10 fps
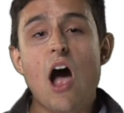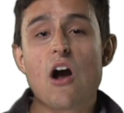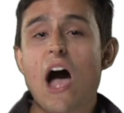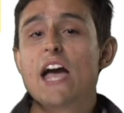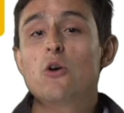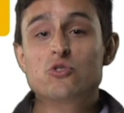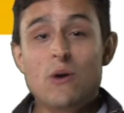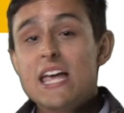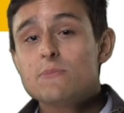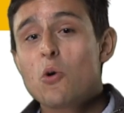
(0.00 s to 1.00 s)
Our I/O
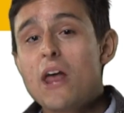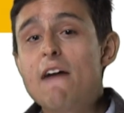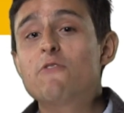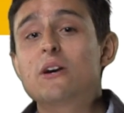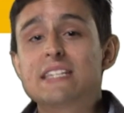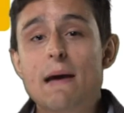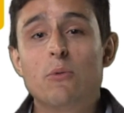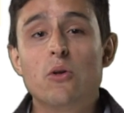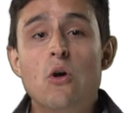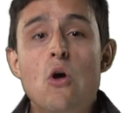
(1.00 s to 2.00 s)
Transport app, for
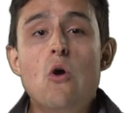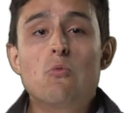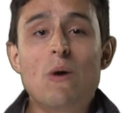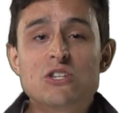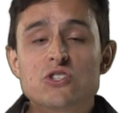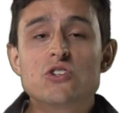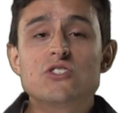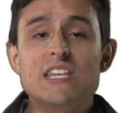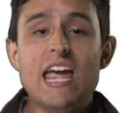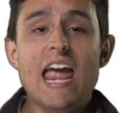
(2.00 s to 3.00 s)
example,
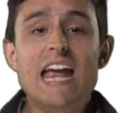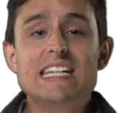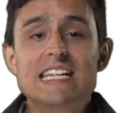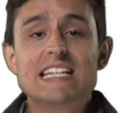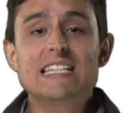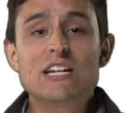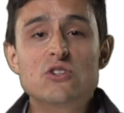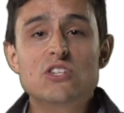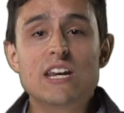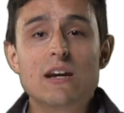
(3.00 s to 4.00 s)
registers the AIDs it's
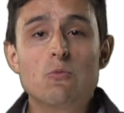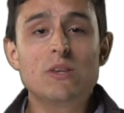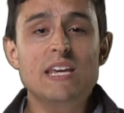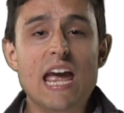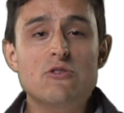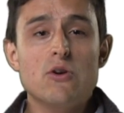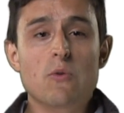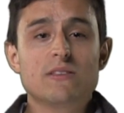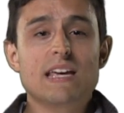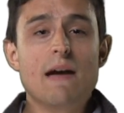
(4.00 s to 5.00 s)
interested in with the Android
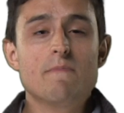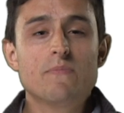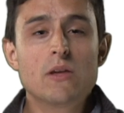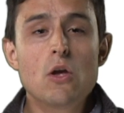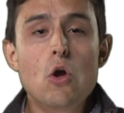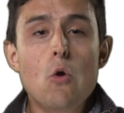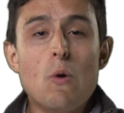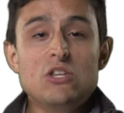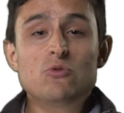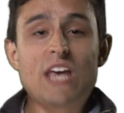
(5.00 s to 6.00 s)
runtime.
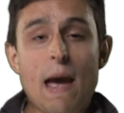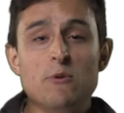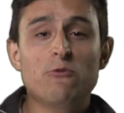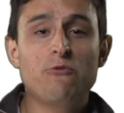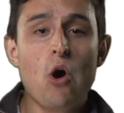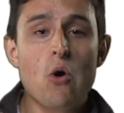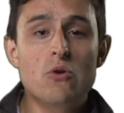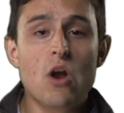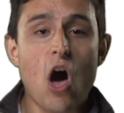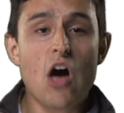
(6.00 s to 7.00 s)
When you tap your
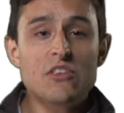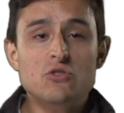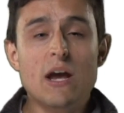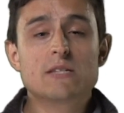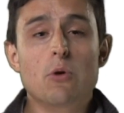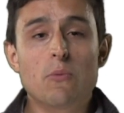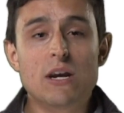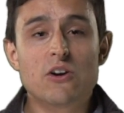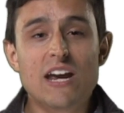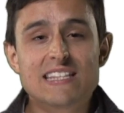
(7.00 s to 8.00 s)
phone on the transport
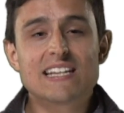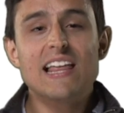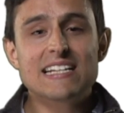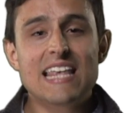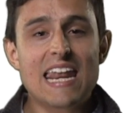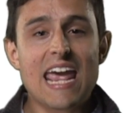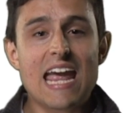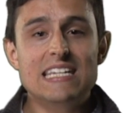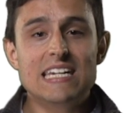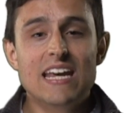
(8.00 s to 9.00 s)
reader, it selects that
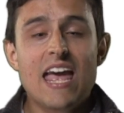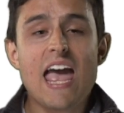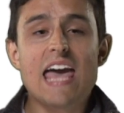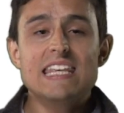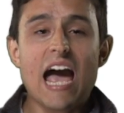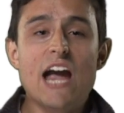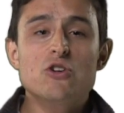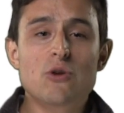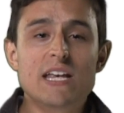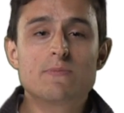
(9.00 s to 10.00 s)
AID, and the
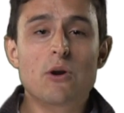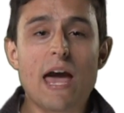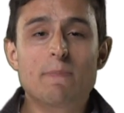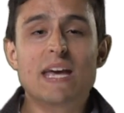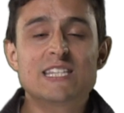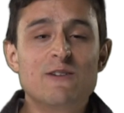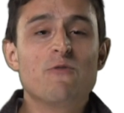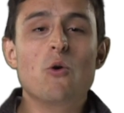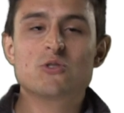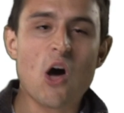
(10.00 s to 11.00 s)
I/O Transport app gets
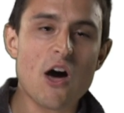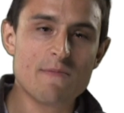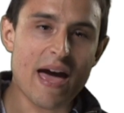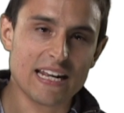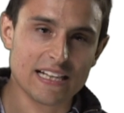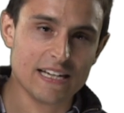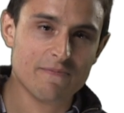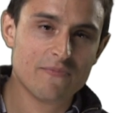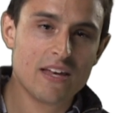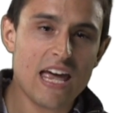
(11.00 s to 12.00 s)
invoked
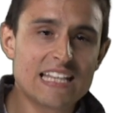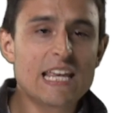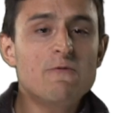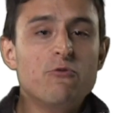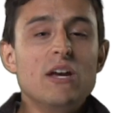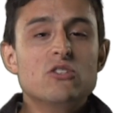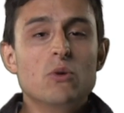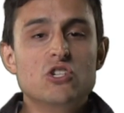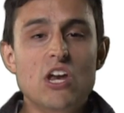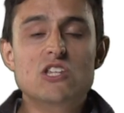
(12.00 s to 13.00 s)
automatically. It's then free
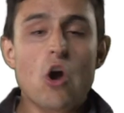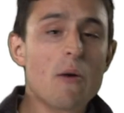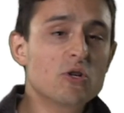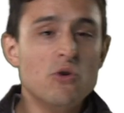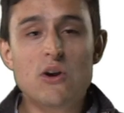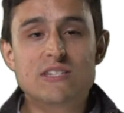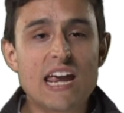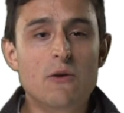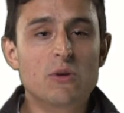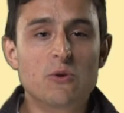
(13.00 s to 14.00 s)
to exchange arbitrary
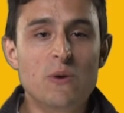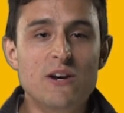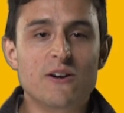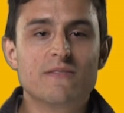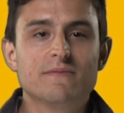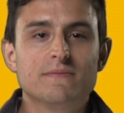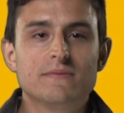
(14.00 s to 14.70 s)
data with the reader.